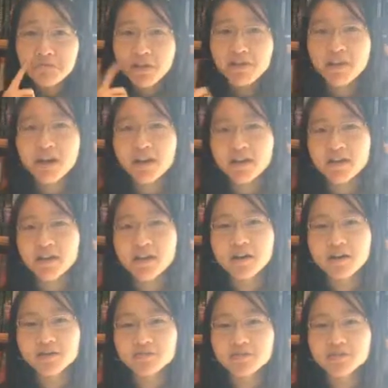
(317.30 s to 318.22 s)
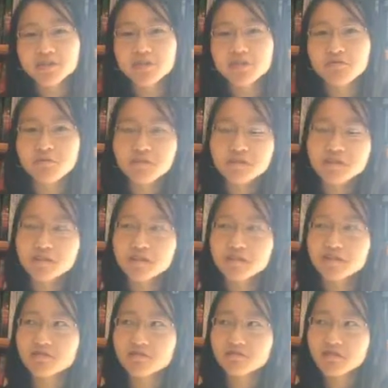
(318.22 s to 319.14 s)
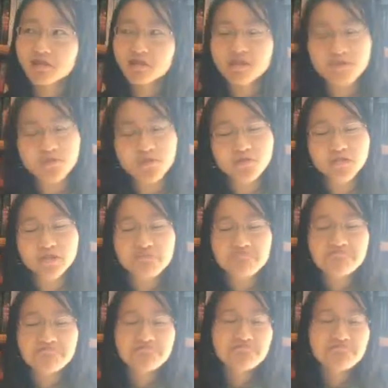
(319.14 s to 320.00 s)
that she wasn't in the movie.